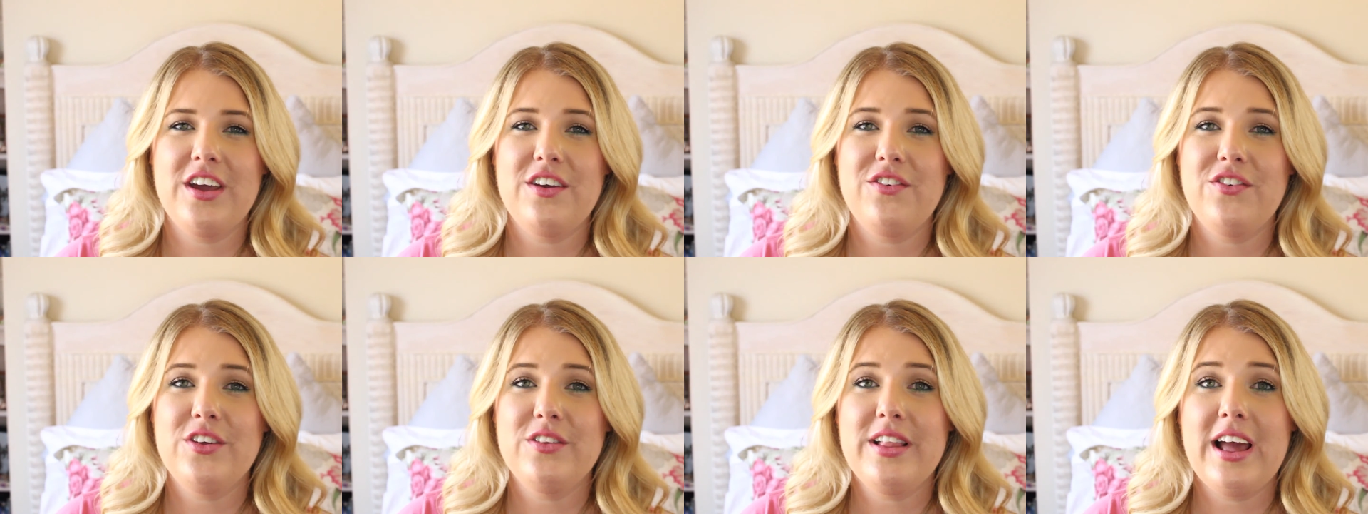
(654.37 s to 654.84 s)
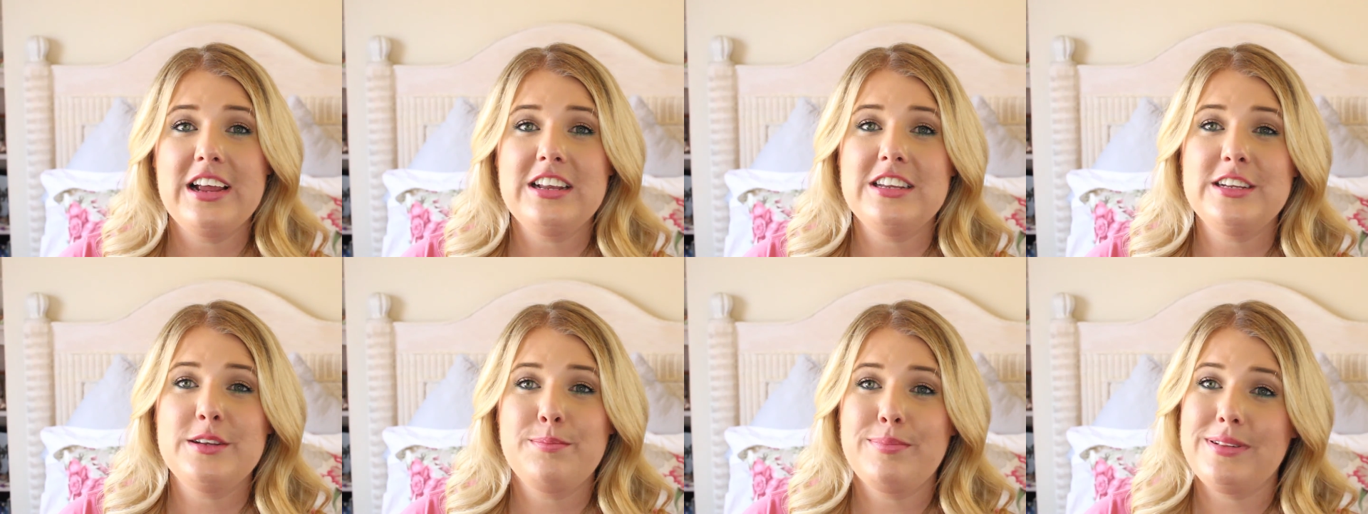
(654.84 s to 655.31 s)
If you liked
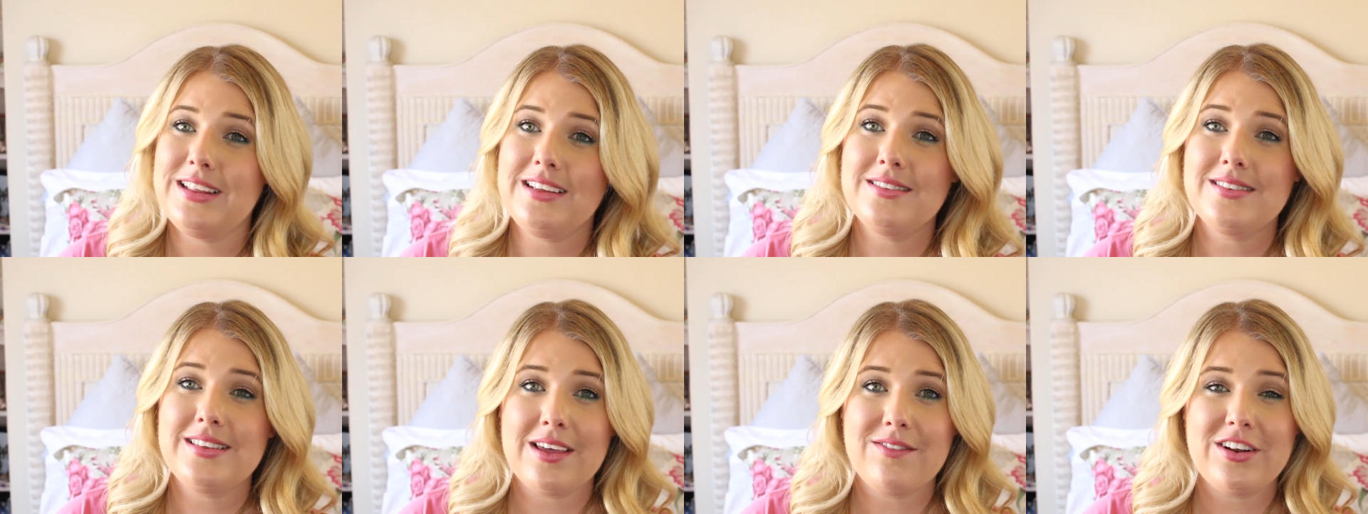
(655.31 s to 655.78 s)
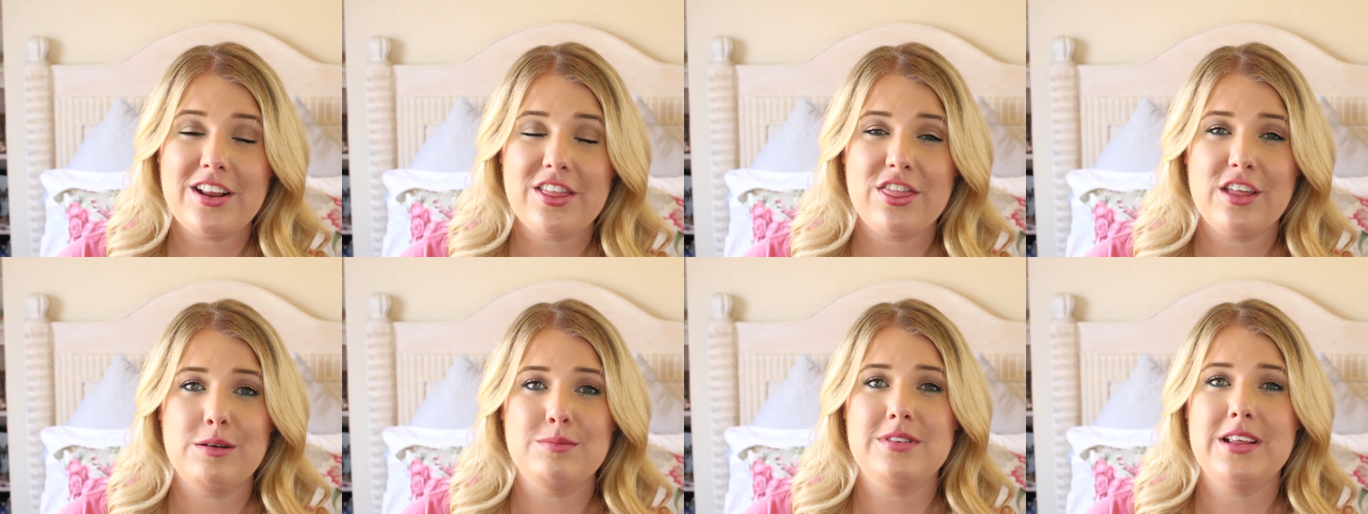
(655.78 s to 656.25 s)
it, please give it a
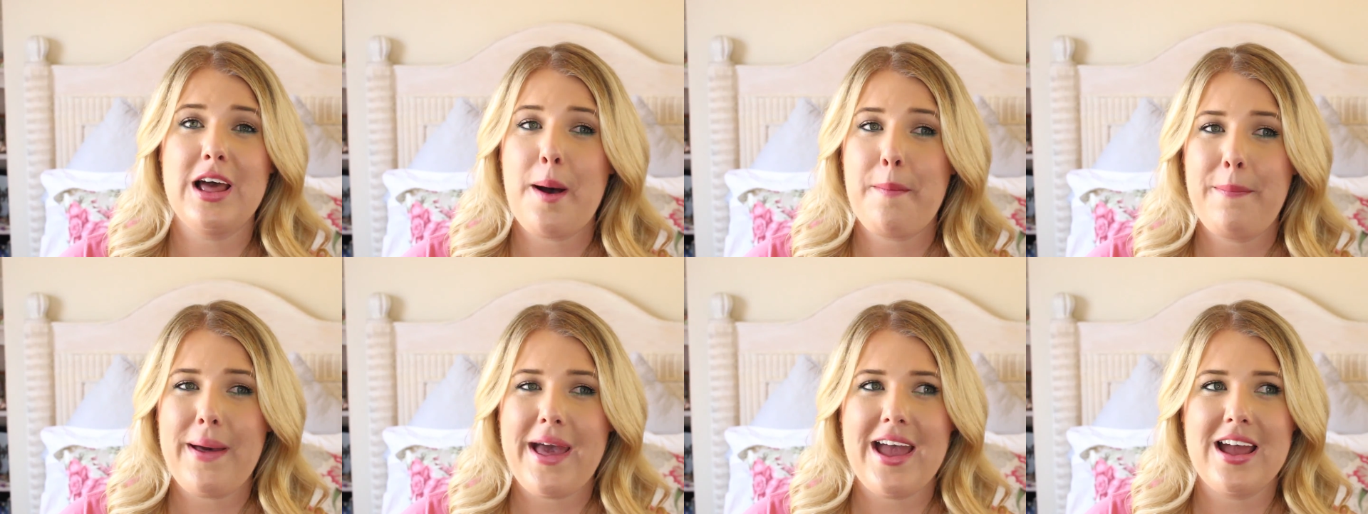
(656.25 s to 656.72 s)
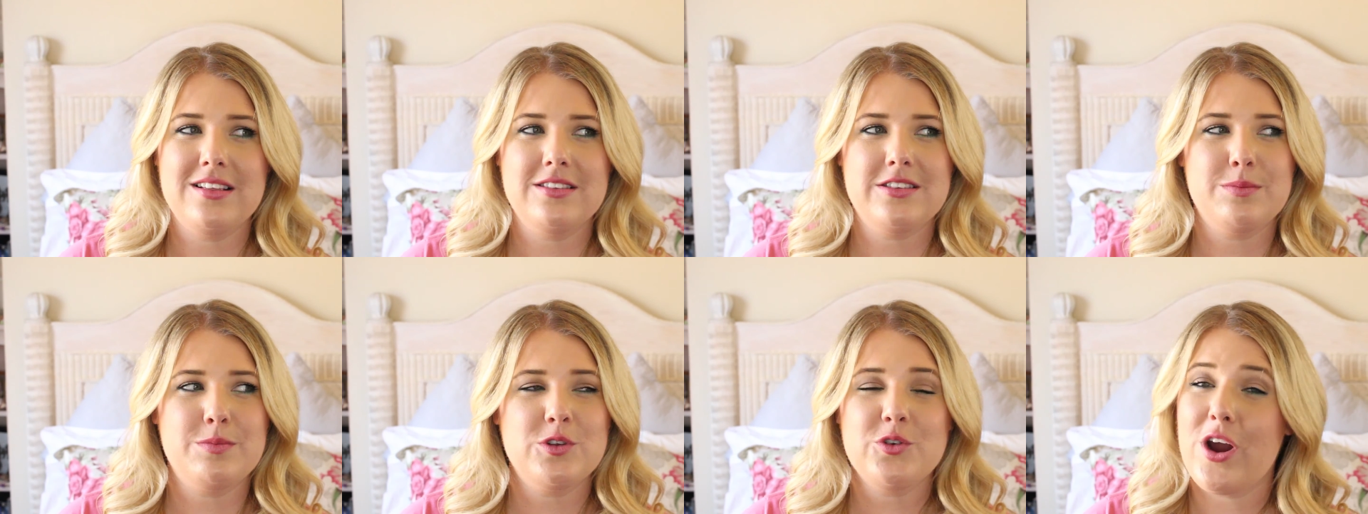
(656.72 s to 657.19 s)
thumbs up and
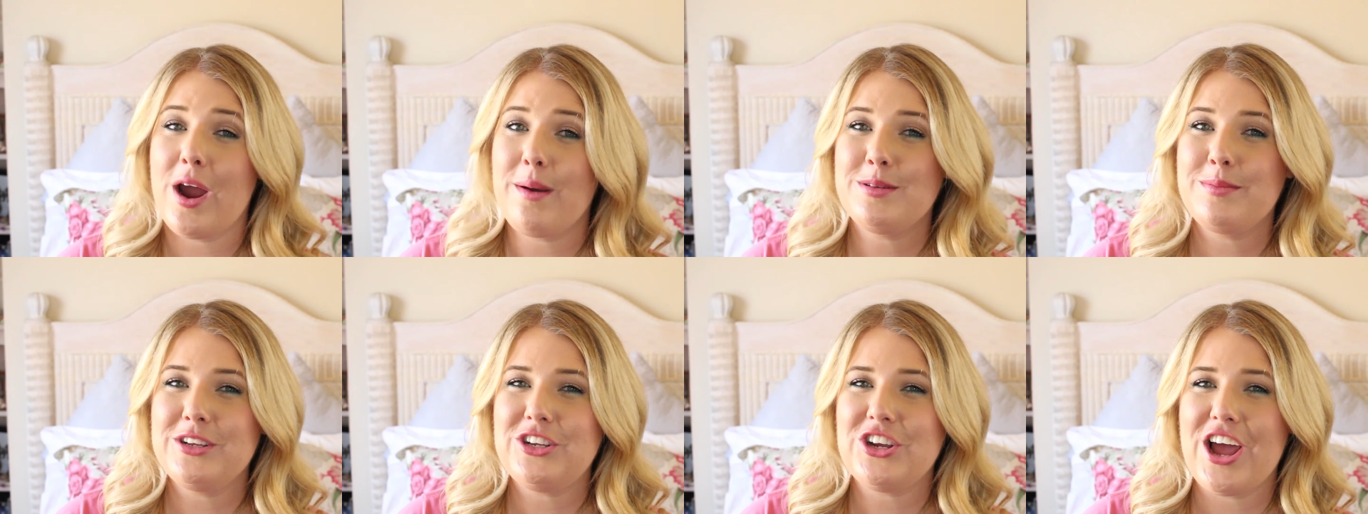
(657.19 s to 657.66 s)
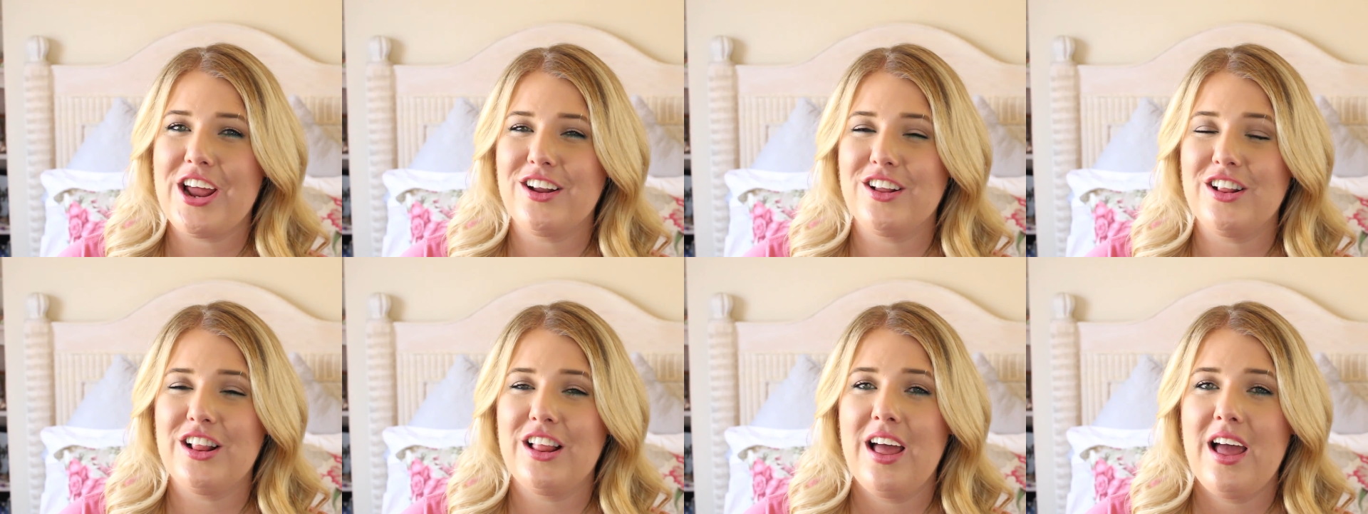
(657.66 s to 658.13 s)
subscribe to my
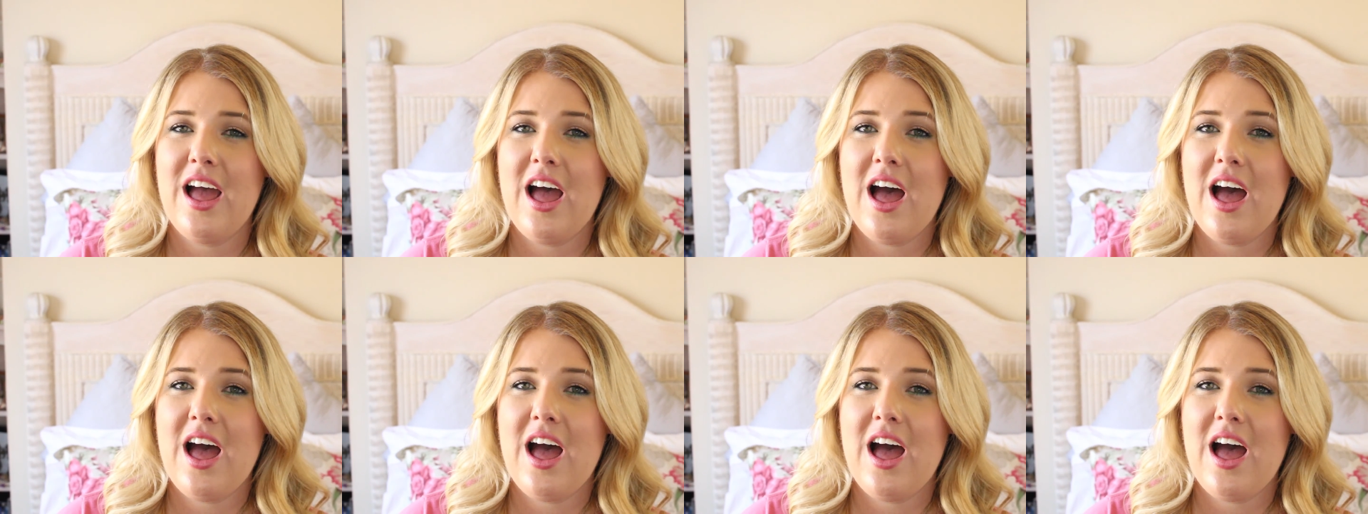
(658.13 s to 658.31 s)
channel.